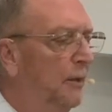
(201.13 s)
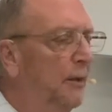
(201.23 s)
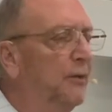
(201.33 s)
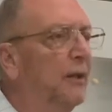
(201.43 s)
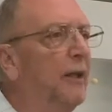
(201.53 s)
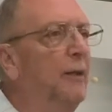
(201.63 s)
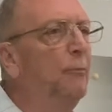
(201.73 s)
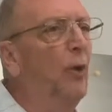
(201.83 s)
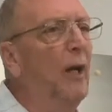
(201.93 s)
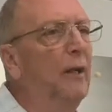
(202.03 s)
He said,
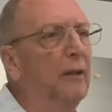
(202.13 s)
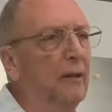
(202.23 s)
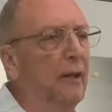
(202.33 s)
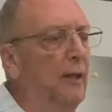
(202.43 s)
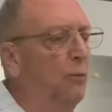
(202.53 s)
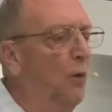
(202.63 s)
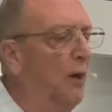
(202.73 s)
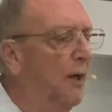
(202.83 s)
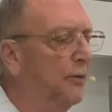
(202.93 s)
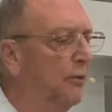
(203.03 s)
Keep praying and keep
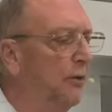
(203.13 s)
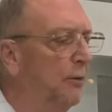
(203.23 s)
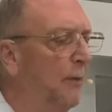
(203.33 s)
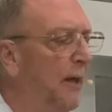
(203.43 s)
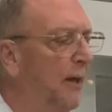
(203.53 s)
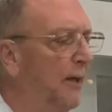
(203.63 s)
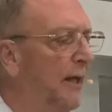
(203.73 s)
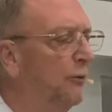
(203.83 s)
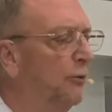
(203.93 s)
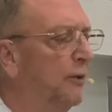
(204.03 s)
watch so that you may not
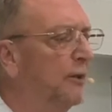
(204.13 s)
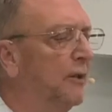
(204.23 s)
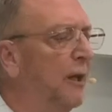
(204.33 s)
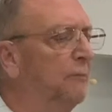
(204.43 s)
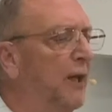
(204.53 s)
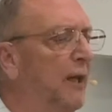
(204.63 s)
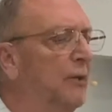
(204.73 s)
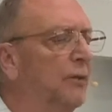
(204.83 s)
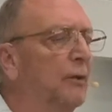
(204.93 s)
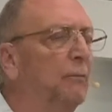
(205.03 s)
enter into
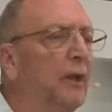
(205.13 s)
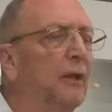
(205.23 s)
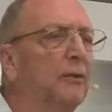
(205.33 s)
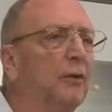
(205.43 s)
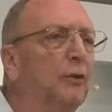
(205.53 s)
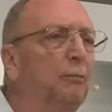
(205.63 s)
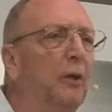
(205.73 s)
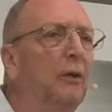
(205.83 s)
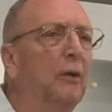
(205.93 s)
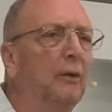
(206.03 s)
temptation because the
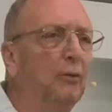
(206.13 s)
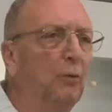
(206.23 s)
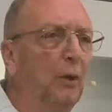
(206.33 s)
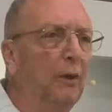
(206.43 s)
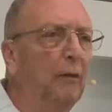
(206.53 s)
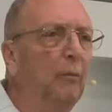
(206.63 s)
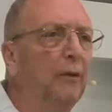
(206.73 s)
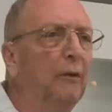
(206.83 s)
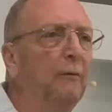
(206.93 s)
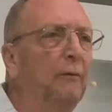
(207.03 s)
spirit is willing
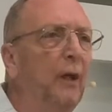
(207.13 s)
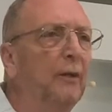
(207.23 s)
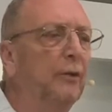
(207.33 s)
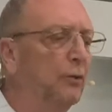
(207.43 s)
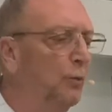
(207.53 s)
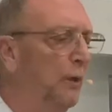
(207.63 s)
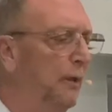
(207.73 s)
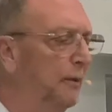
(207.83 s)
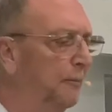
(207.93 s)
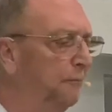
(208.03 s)
but the flesh is weak.